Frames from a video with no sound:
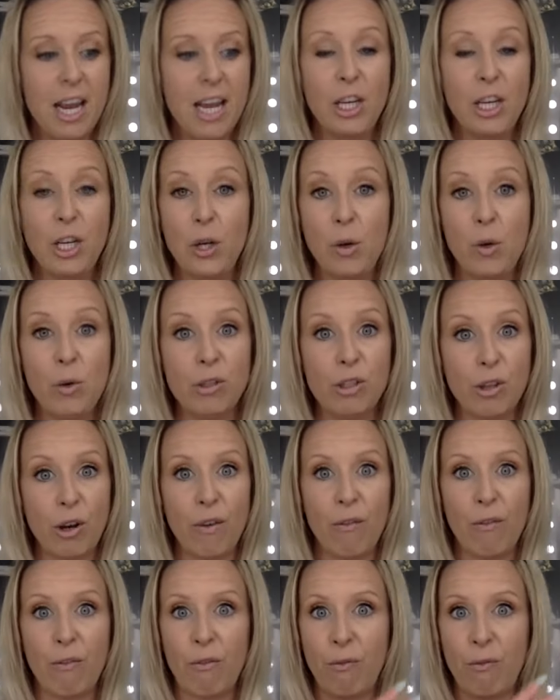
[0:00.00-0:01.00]
you
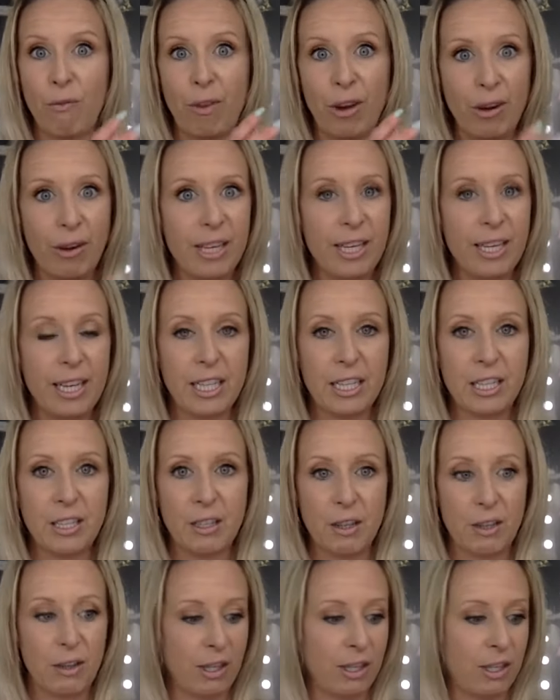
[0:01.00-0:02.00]
start
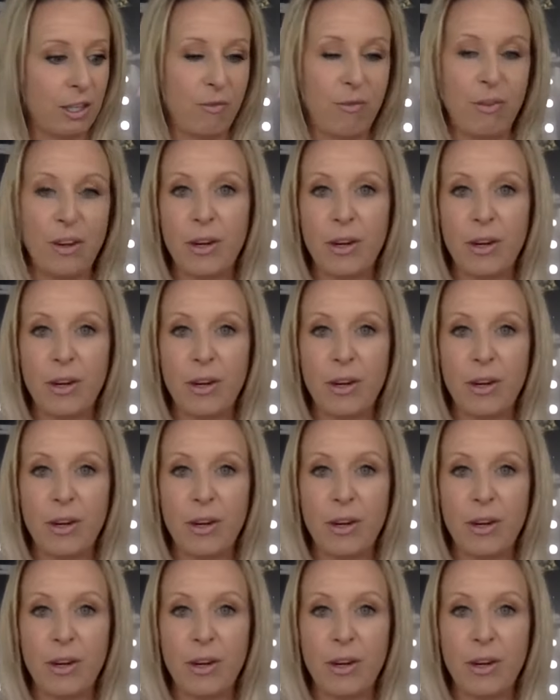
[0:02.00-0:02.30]
it's